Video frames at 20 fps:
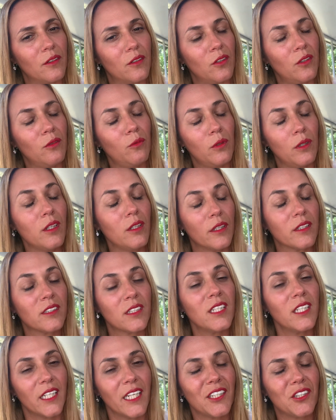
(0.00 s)
It's
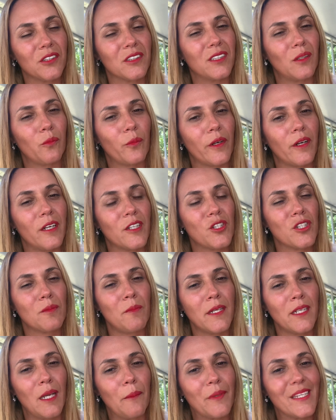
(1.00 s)
going to get you somewhere. It just
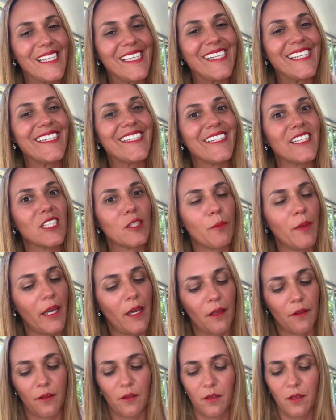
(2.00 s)
might not be the easiest
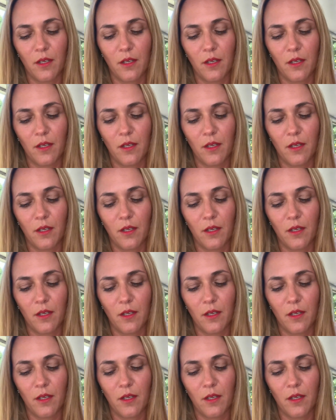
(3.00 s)
path.